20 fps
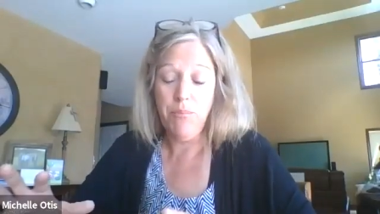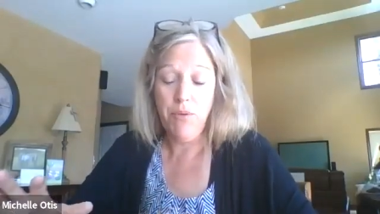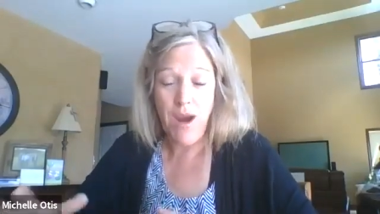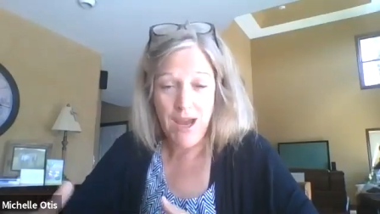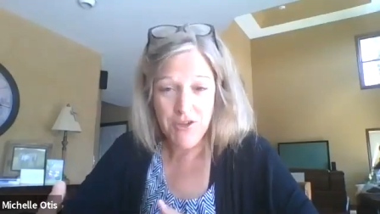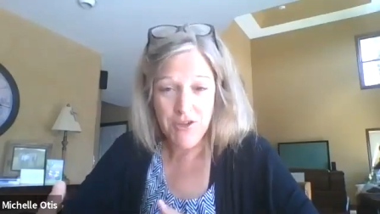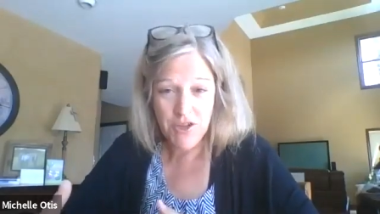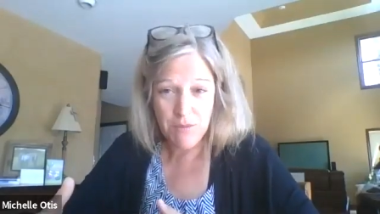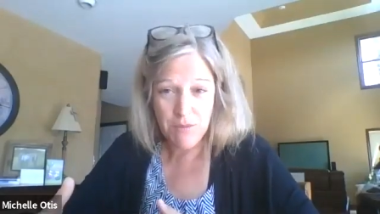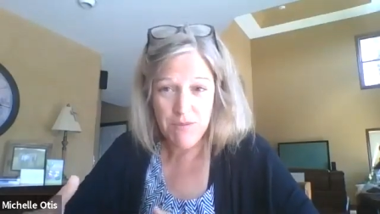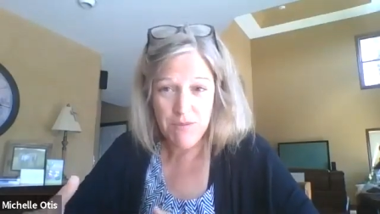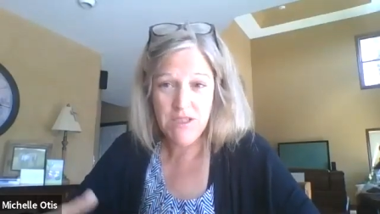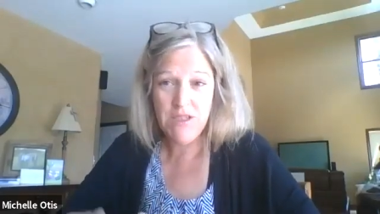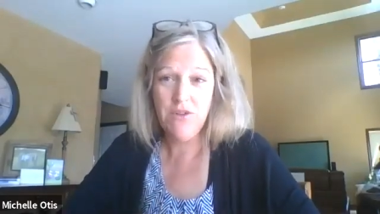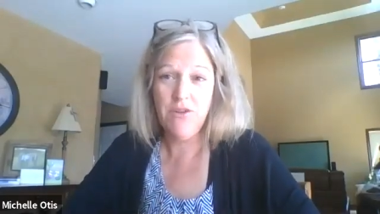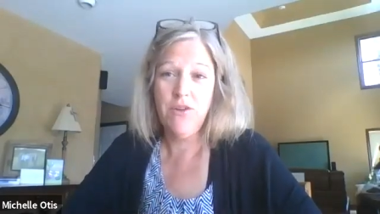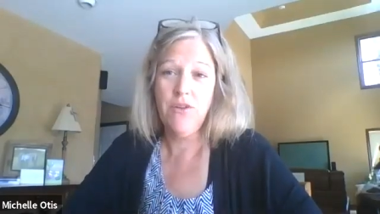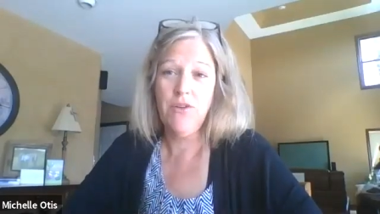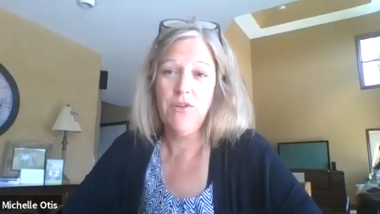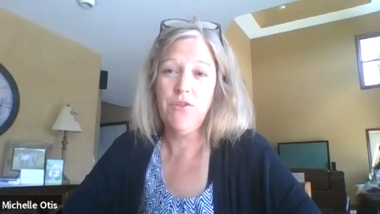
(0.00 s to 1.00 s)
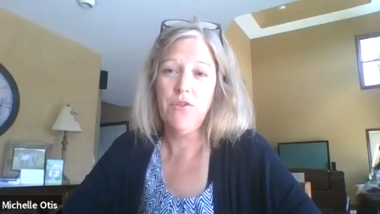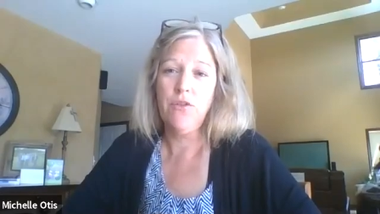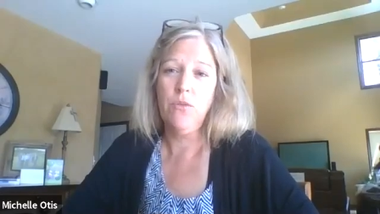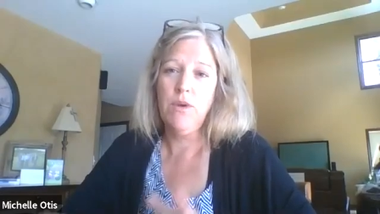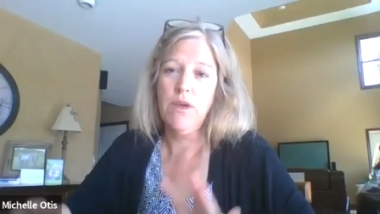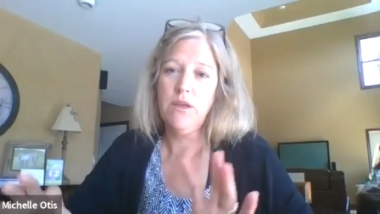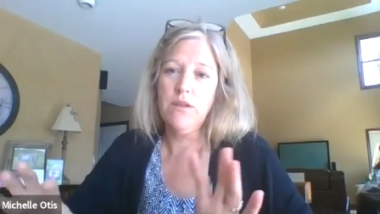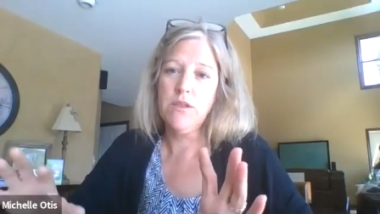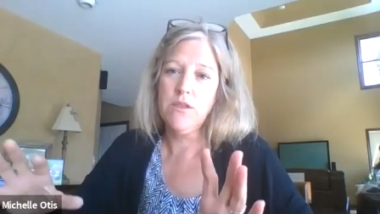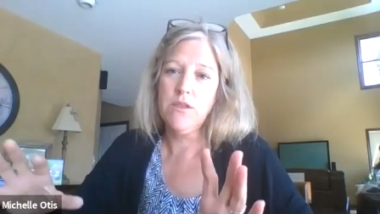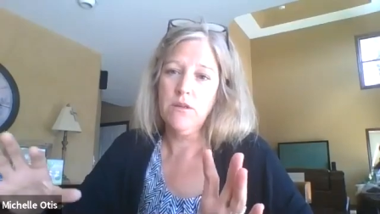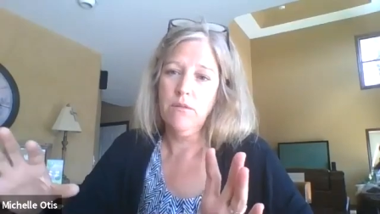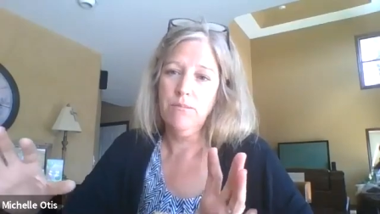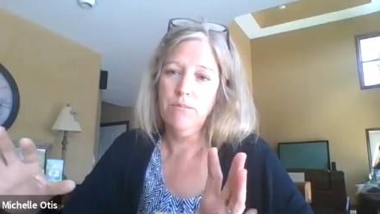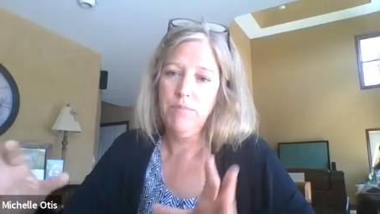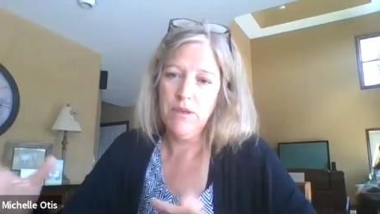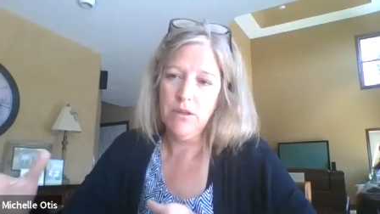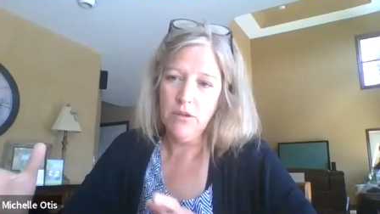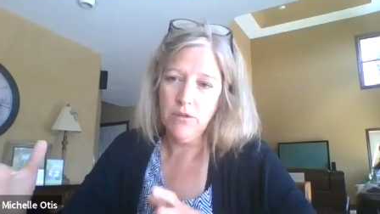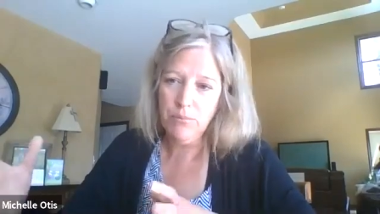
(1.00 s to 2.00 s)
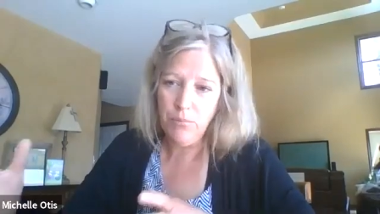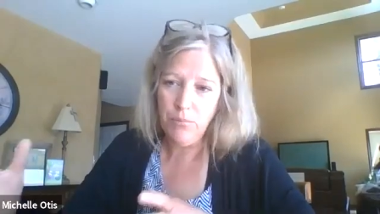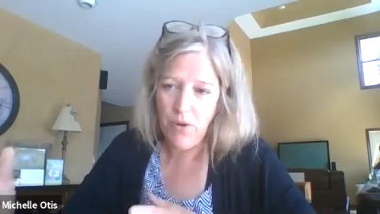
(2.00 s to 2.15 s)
project materials so we could still build